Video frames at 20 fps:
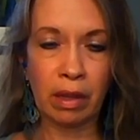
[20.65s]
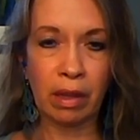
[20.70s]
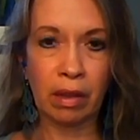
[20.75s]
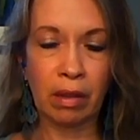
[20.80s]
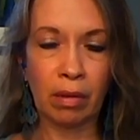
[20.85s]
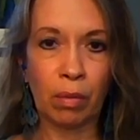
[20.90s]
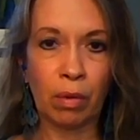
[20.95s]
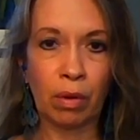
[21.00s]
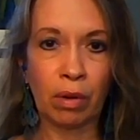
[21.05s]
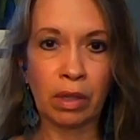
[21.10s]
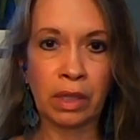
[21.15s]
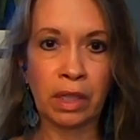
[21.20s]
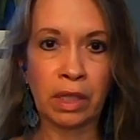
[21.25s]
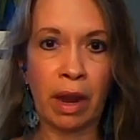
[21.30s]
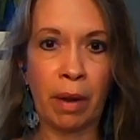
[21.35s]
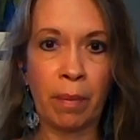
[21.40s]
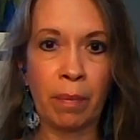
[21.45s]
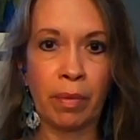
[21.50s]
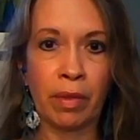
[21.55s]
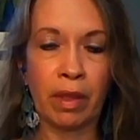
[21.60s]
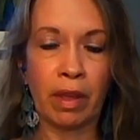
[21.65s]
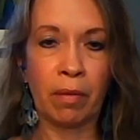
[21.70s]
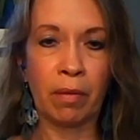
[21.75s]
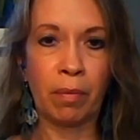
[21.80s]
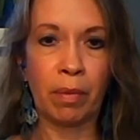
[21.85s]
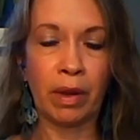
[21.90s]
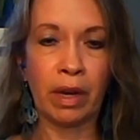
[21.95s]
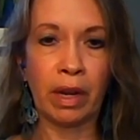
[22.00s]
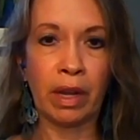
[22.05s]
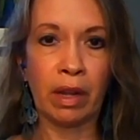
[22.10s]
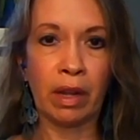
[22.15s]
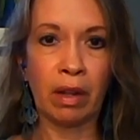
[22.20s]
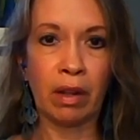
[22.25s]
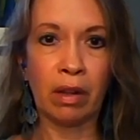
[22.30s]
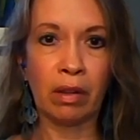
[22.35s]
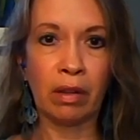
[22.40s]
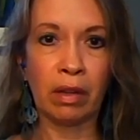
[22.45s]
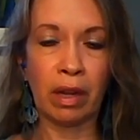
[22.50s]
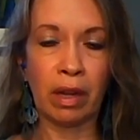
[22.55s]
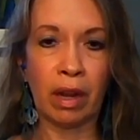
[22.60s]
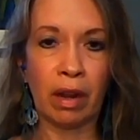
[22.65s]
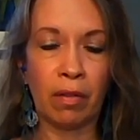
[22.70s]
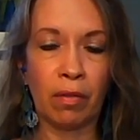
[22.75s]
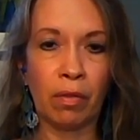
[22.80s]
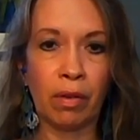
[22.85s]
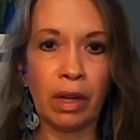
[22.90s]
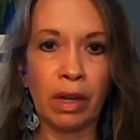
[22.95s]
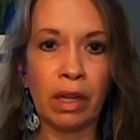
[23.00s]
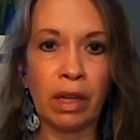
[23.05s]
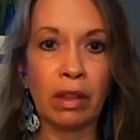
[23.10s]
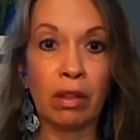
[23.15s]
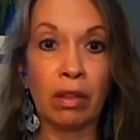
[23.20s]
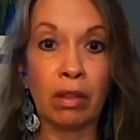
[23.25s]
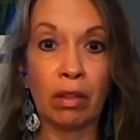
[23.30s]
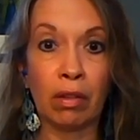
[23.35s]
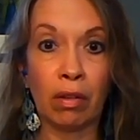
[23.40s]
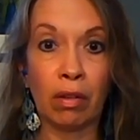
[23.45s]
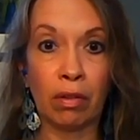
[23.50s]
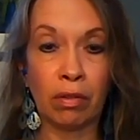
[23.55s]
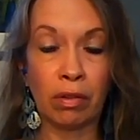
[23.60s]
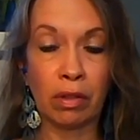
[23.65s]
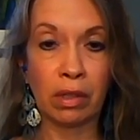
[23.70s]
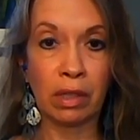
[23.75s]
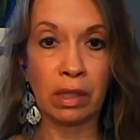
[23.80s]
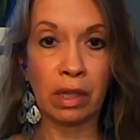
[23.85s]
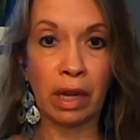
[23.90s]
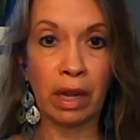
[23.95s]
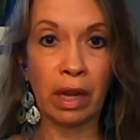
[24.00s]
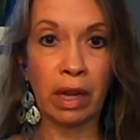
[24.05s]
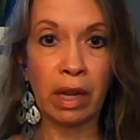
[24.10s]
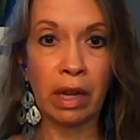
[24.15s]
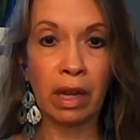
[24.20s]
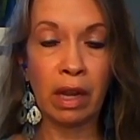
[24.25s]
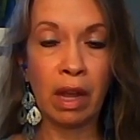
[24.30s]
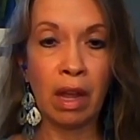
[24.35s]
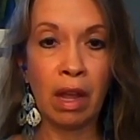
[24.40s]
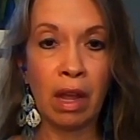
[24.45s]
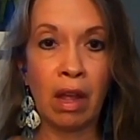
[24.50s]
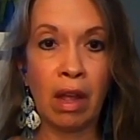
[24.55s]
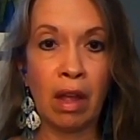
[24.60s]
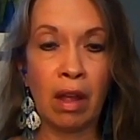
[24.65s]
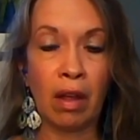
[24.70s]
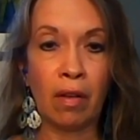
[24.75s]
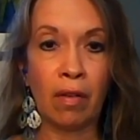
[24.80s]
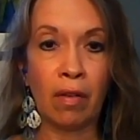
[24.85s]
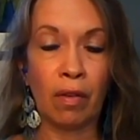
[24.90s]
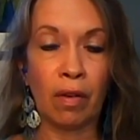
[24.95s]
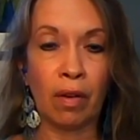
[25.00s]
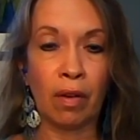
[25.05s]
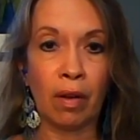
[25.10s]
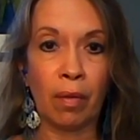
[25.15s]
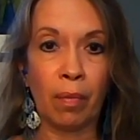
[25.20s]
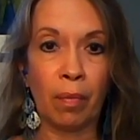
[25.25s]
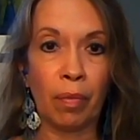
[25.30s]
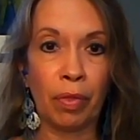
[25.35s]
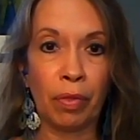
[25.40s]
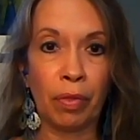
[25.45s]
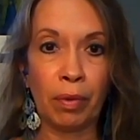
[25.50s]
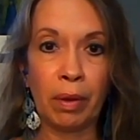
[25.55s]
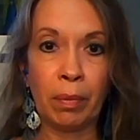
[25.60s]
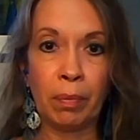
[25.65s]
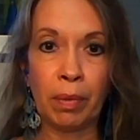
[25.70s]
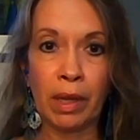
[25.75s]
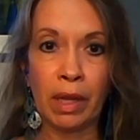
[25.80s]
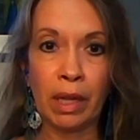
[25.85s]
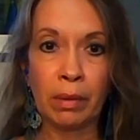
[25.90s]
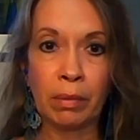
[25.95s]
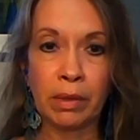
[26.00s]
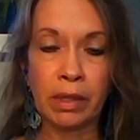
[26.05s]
The workshops have been held every Thursday from 3 p.m.